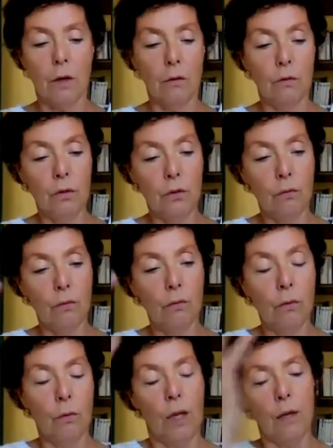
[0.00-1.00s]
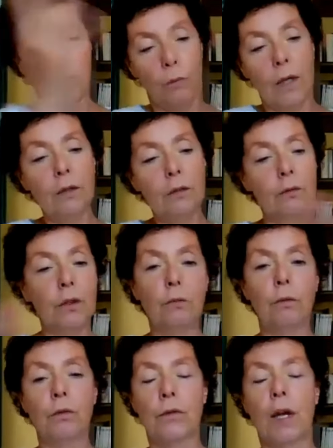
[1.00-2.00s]
How do you and when do
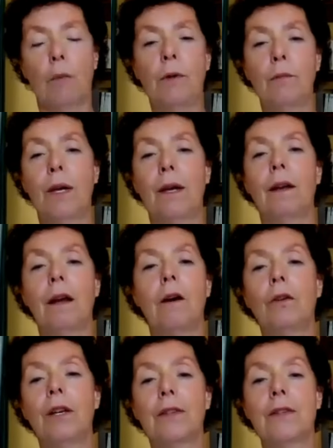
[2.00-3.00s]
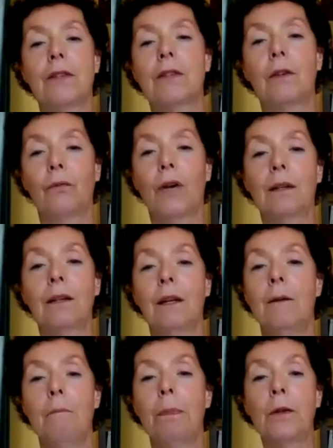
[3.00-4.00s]
you supplement? How does this affect
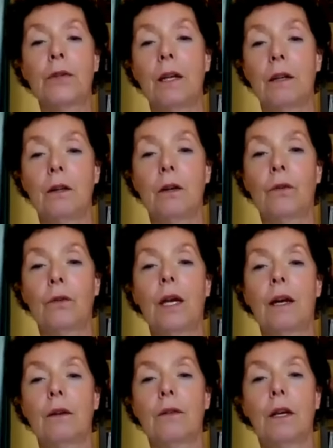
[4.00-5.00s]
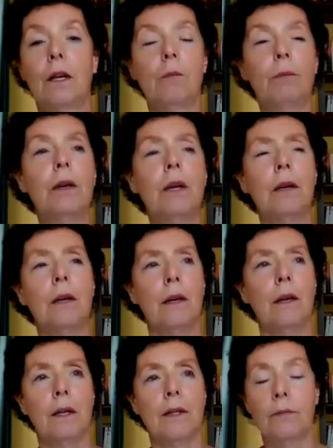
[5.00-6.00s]
the standard of care therapy?
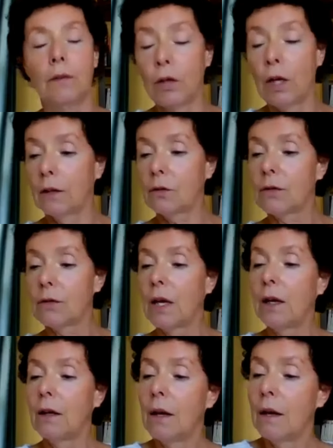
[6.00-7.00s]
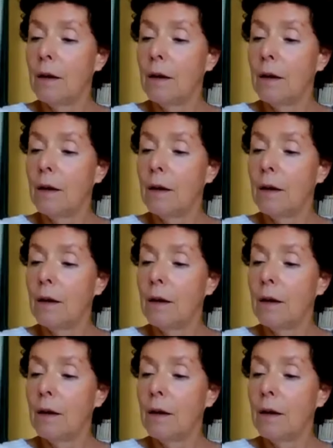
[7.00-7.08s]
It's very hard to say.